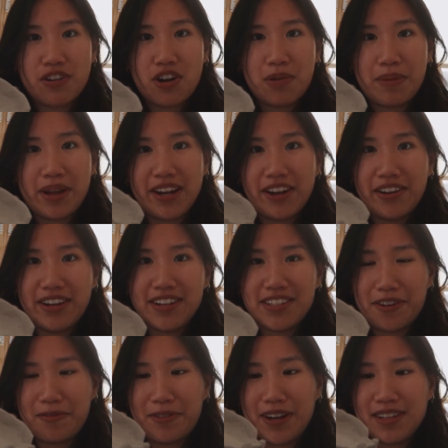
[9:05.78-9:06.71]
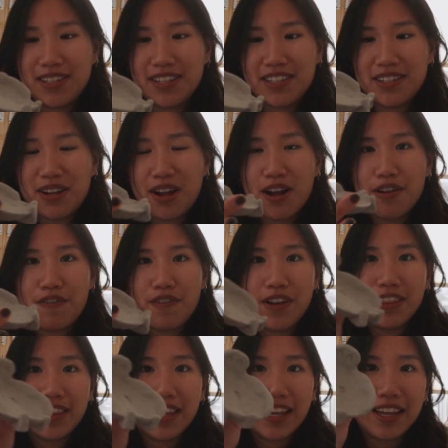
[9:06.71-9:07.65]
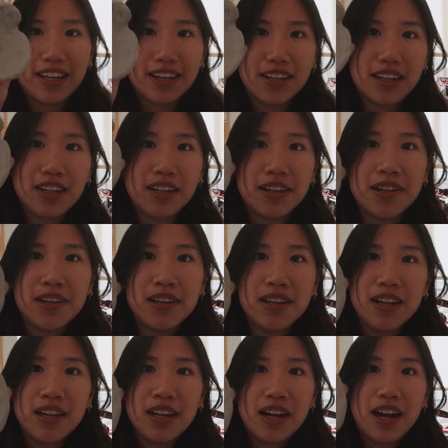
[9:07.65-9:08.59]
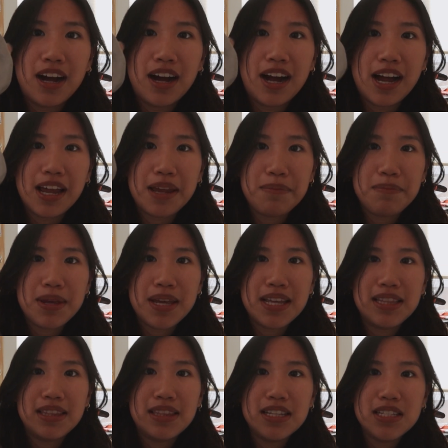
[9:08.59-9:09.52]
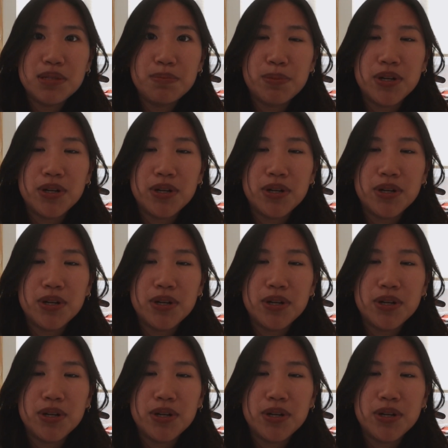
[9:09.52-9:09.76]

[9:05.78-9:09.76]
for all my earrings and rings and stuff and then I made this